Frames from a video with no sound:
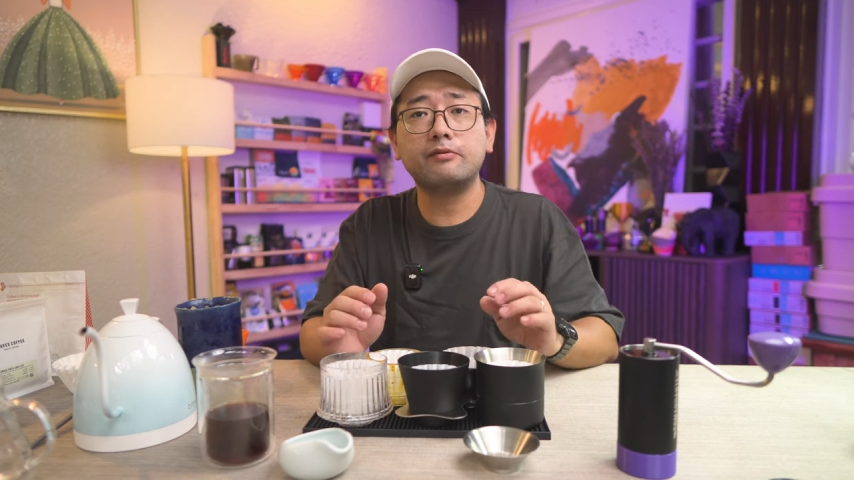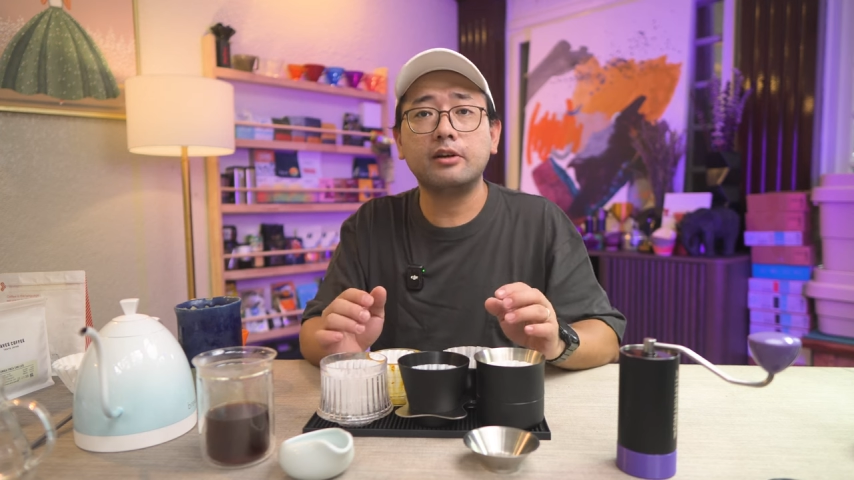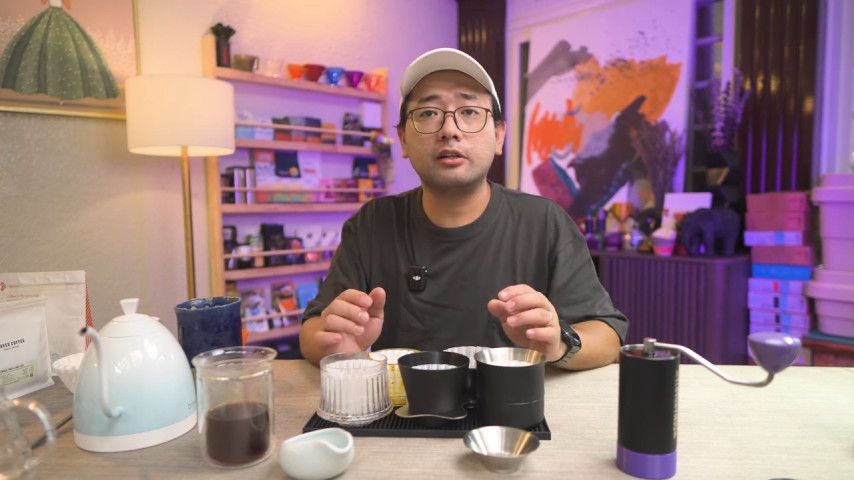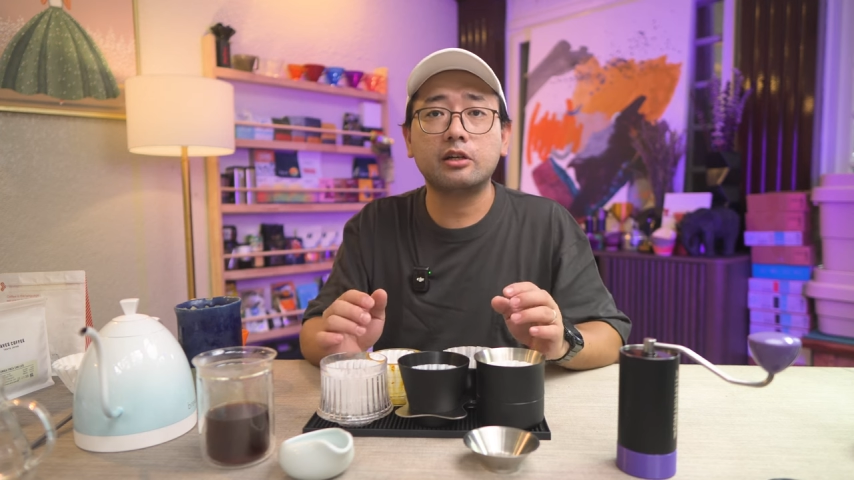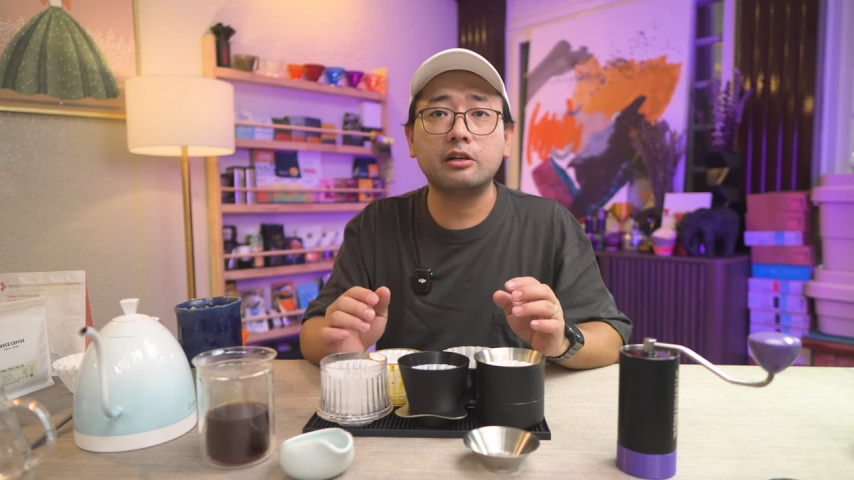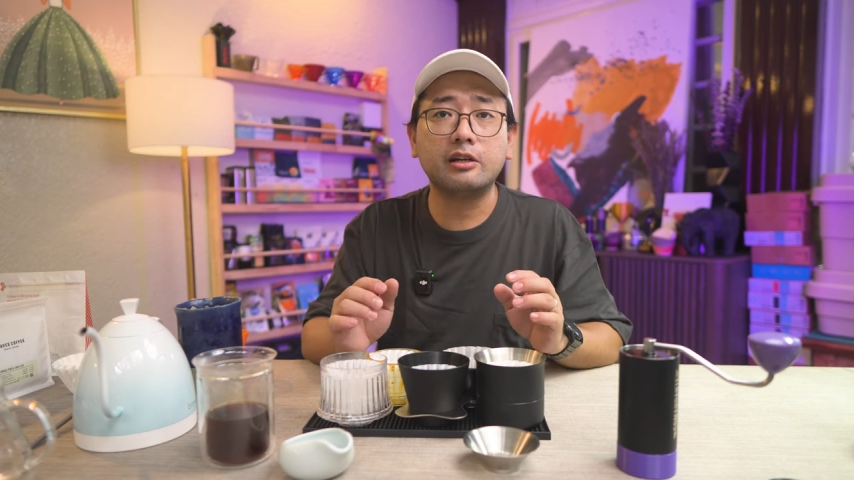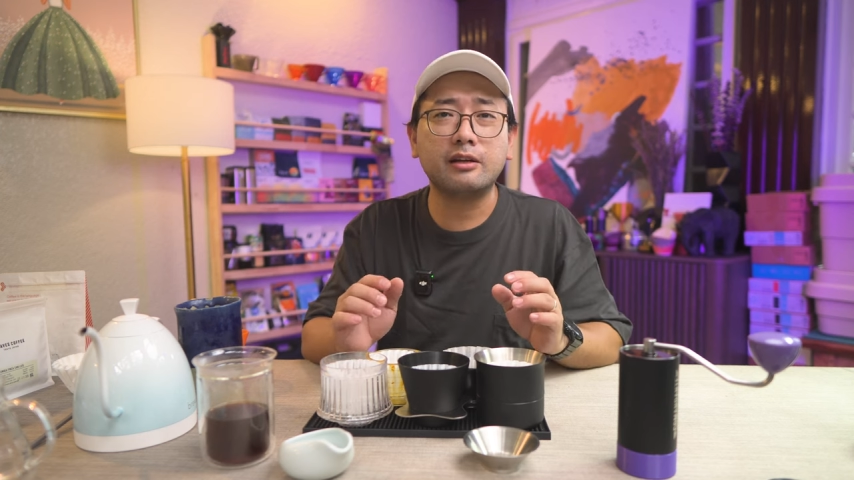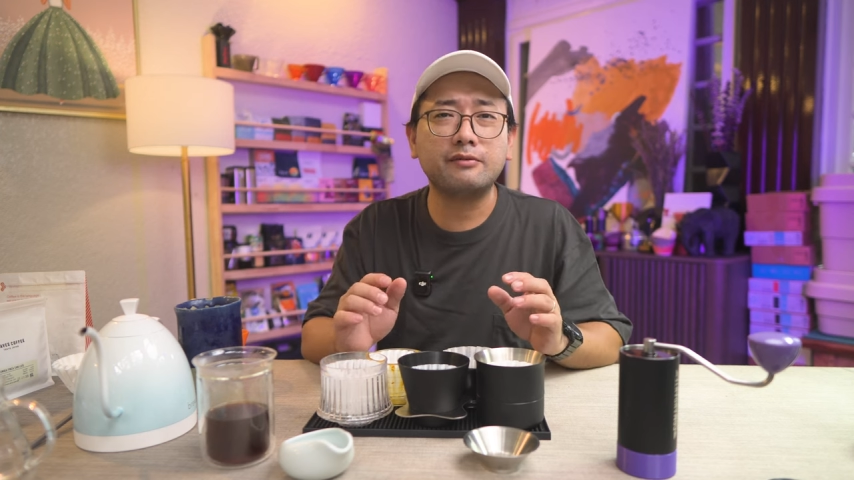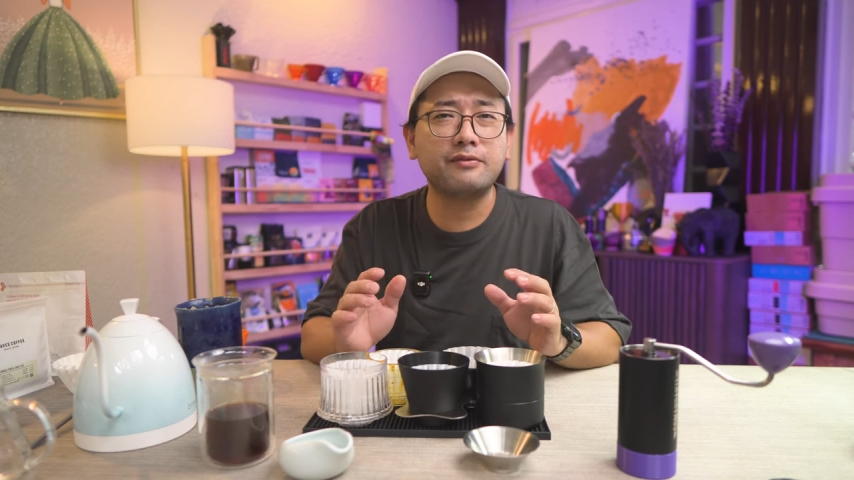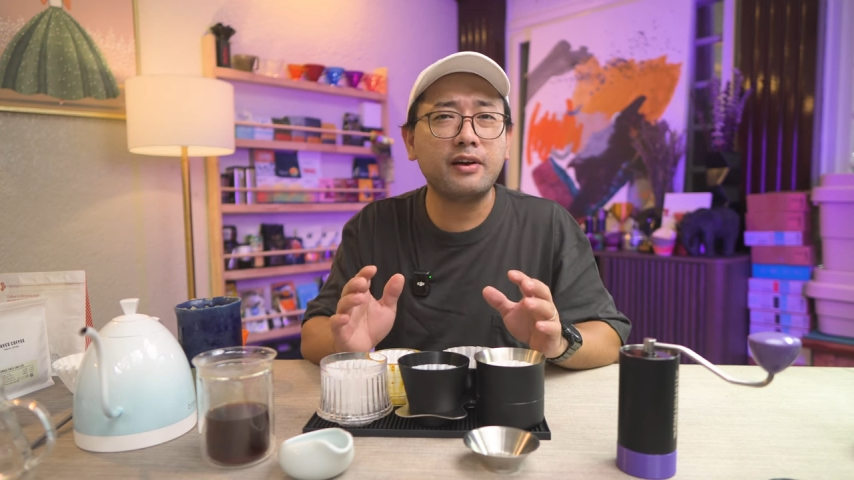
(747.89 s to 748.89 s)
filter
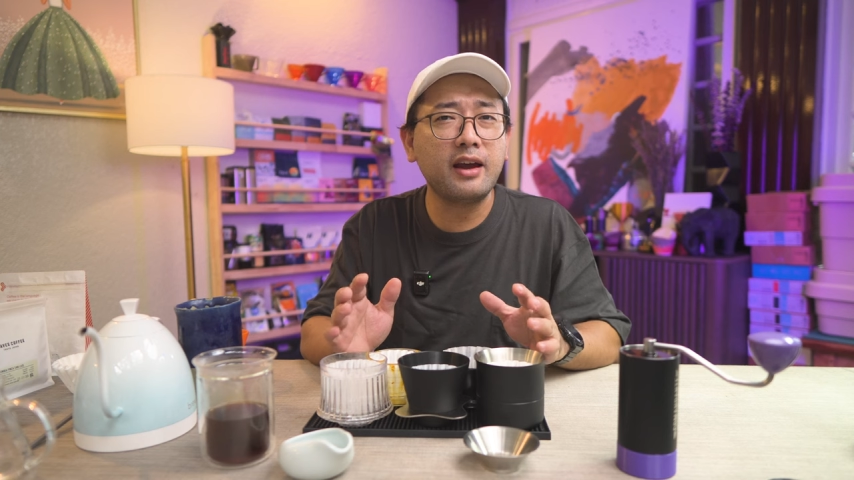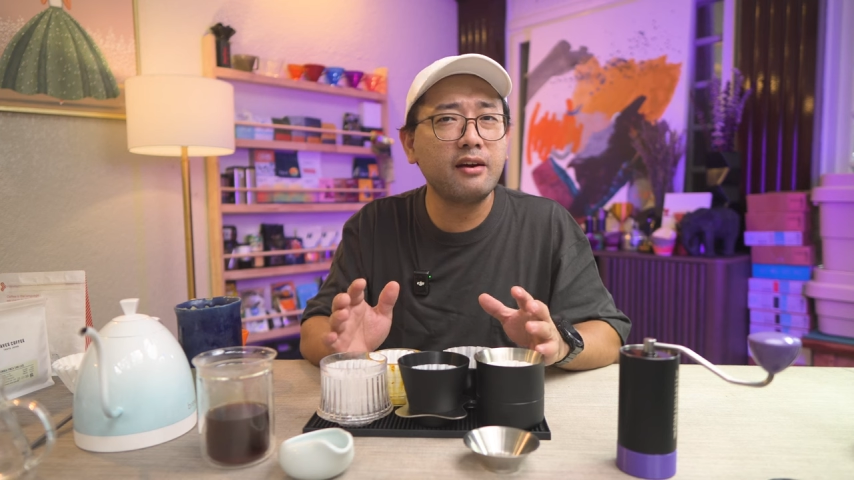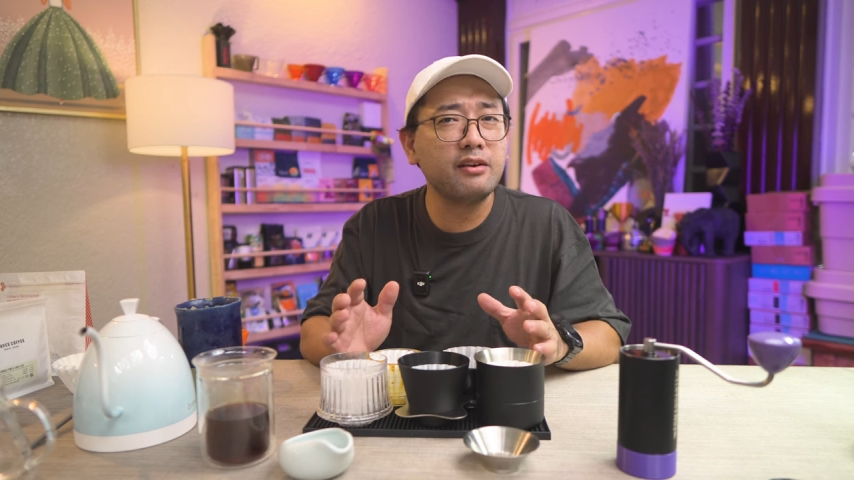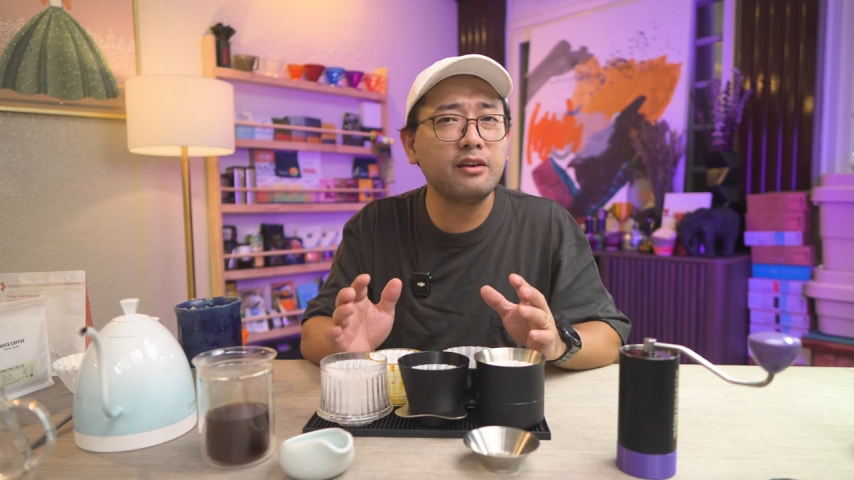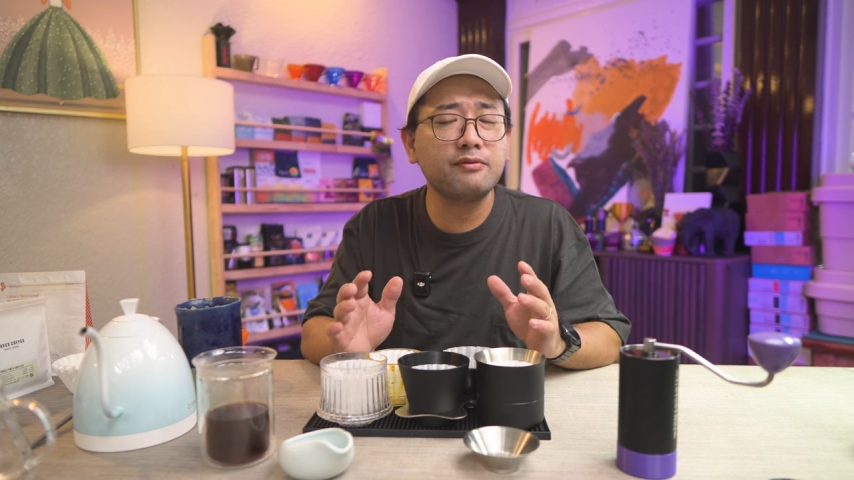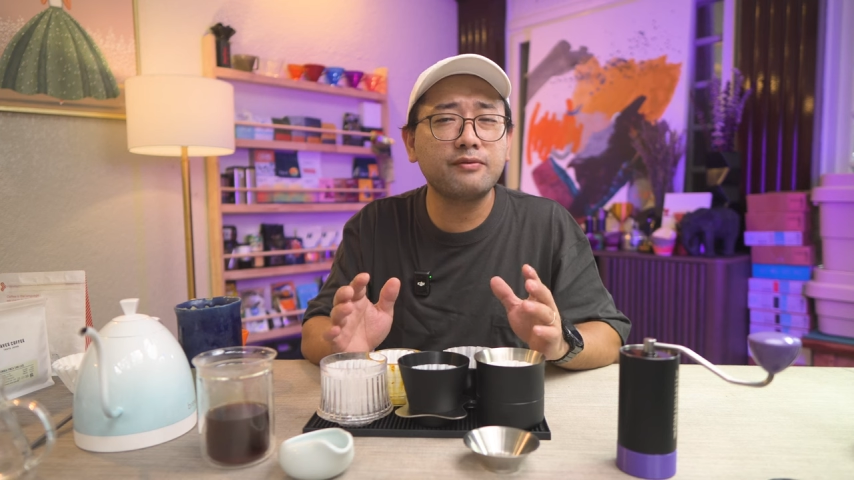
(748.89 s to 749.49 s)
in a very,